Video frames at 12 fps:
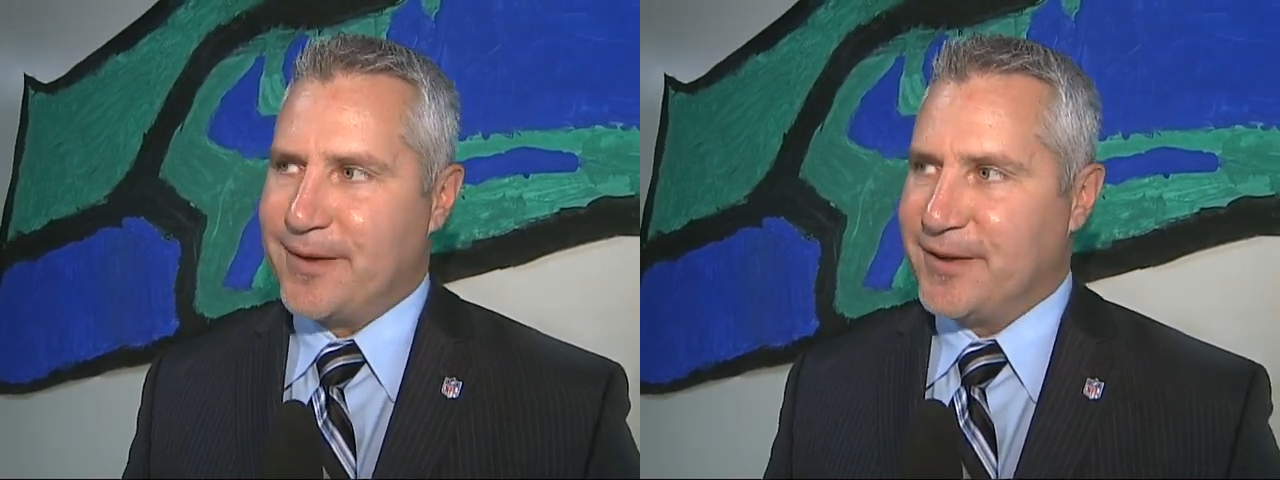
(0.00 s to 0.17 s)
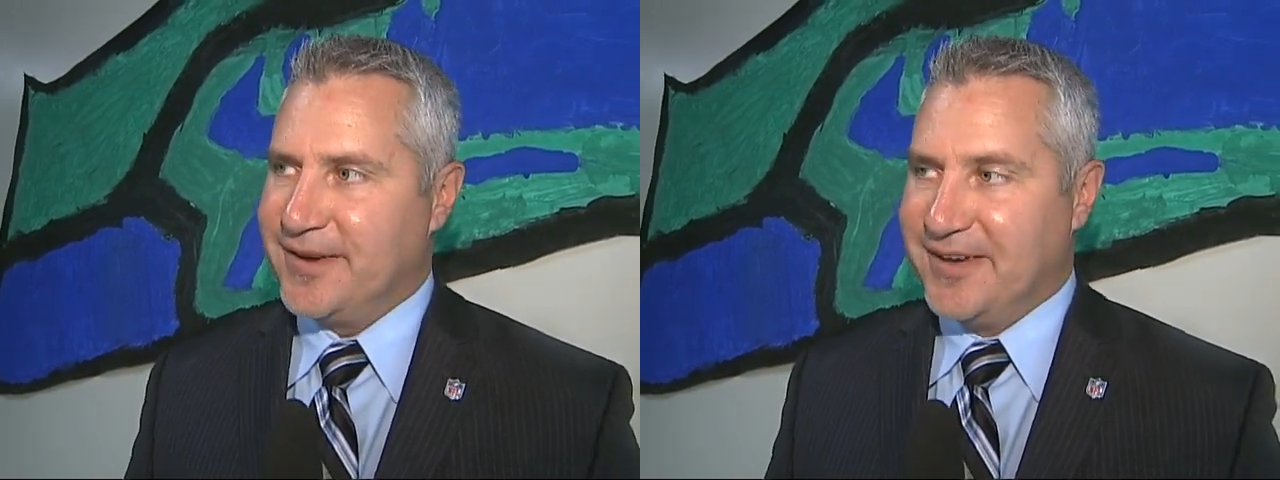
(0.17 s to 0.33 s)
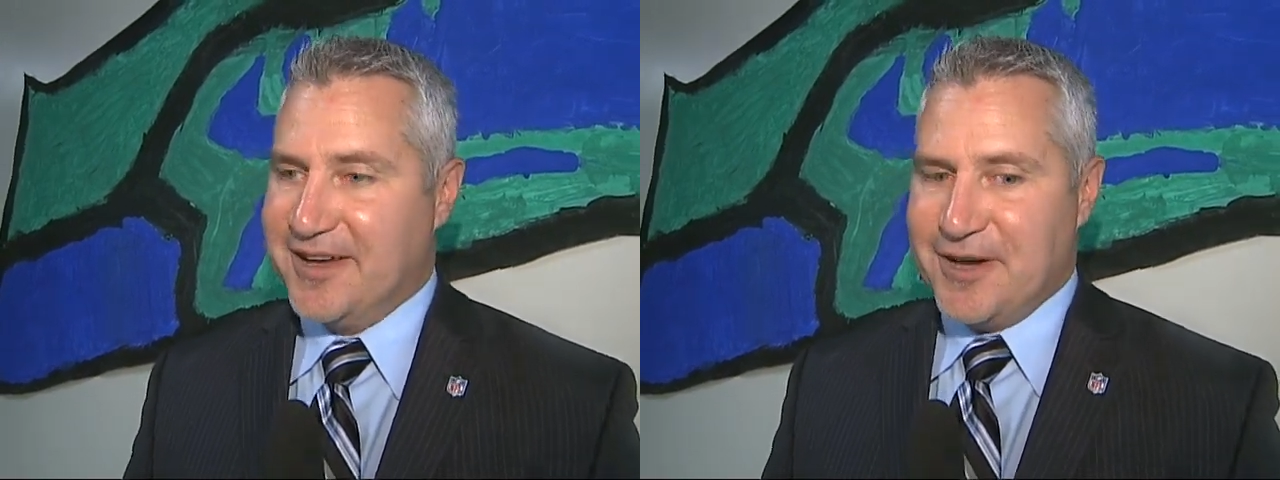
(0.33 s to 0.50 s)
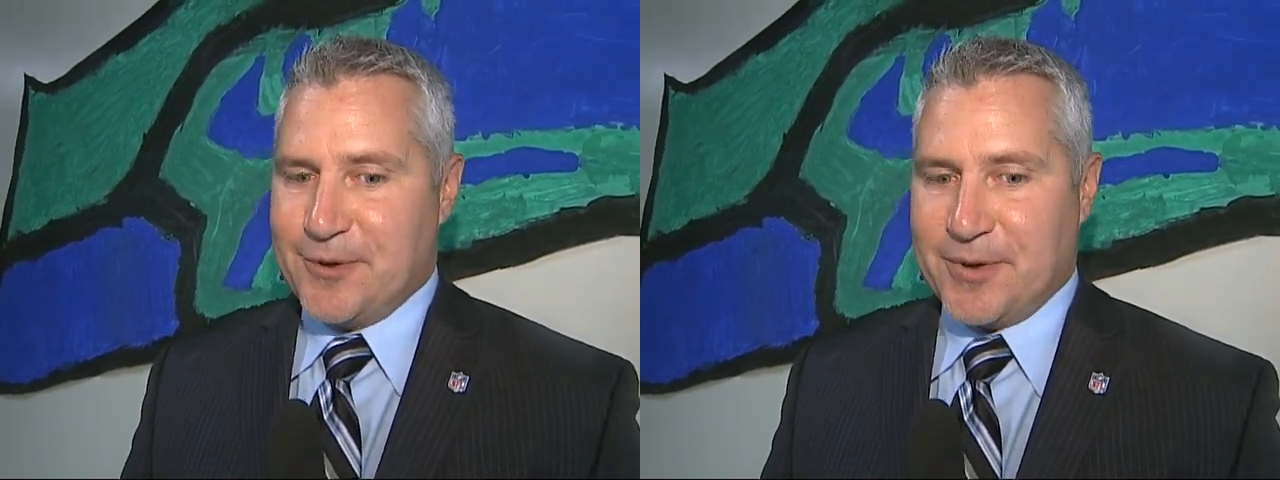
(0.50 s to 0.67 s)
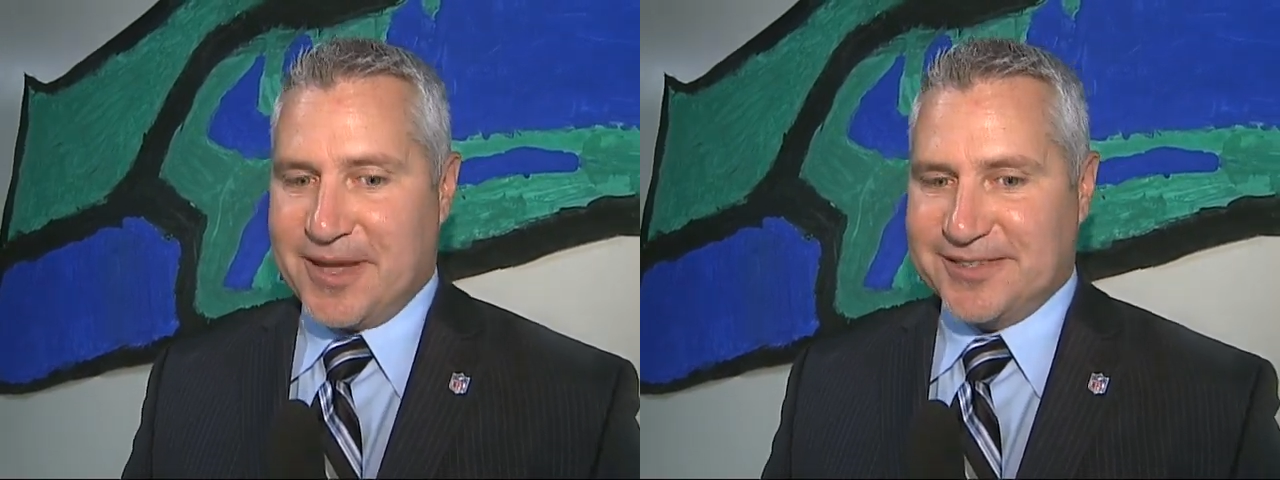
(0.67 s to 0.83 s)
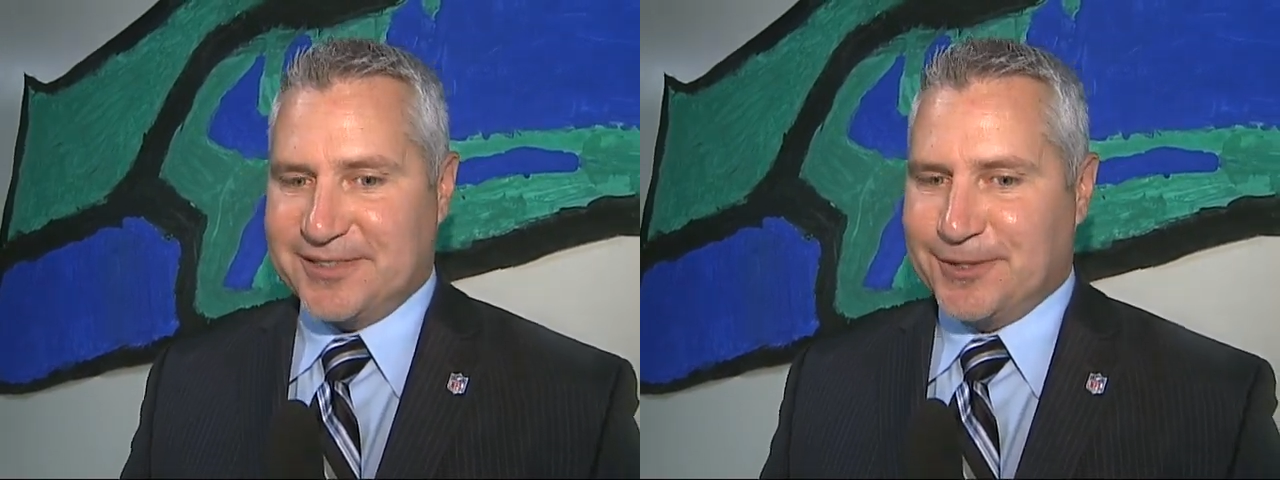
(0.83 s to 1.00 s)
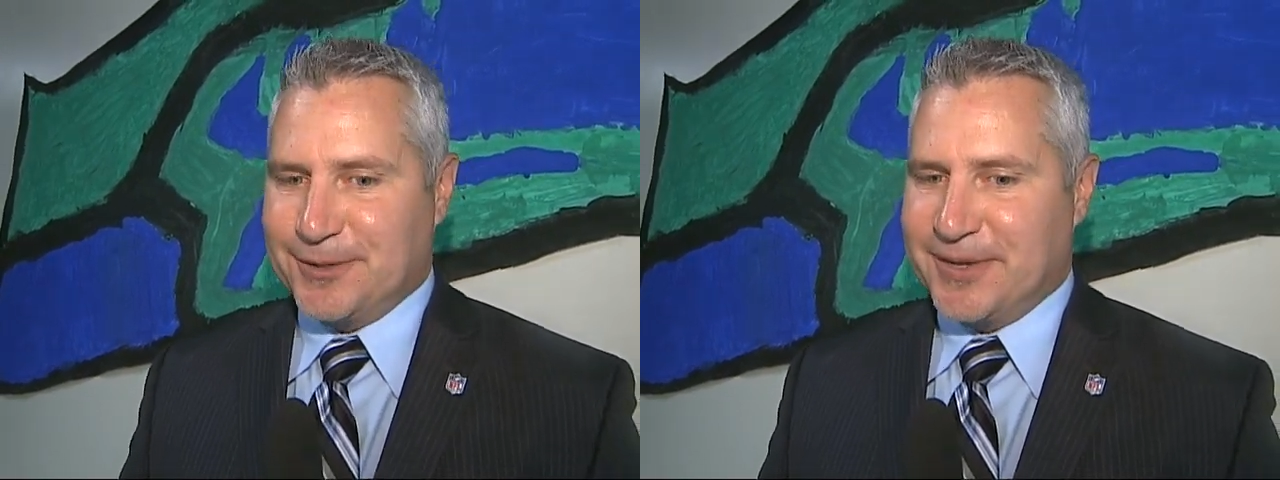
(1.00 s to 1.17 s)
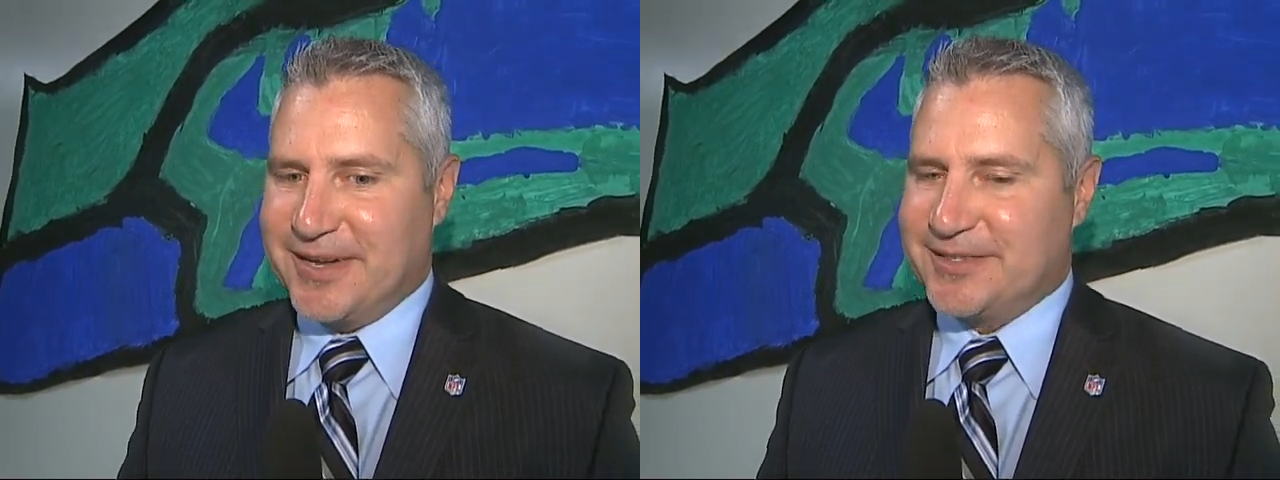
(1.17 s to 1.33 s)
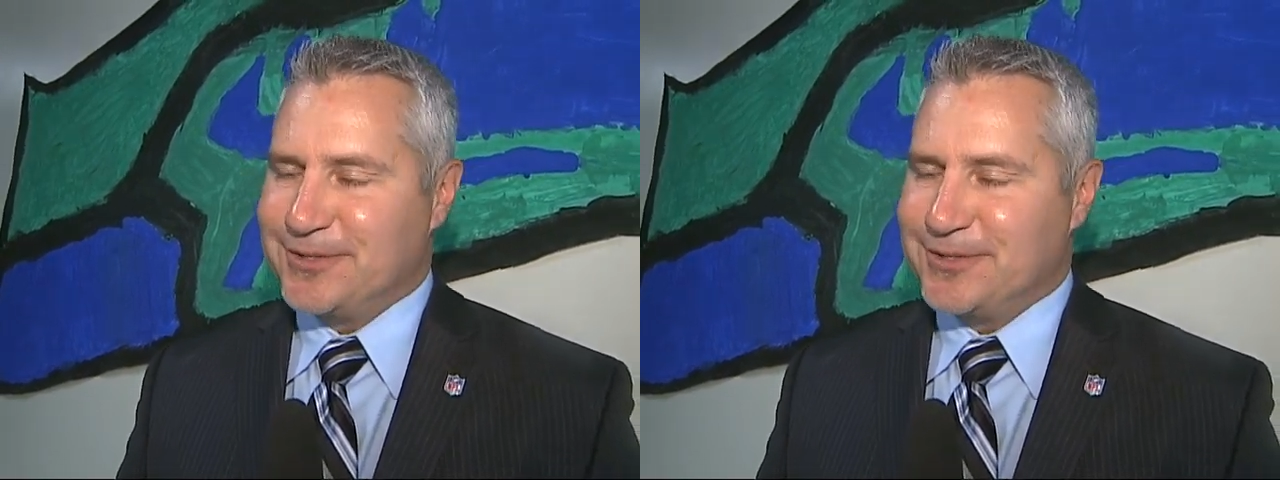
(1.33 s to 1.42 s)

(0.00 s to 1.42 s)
And we get to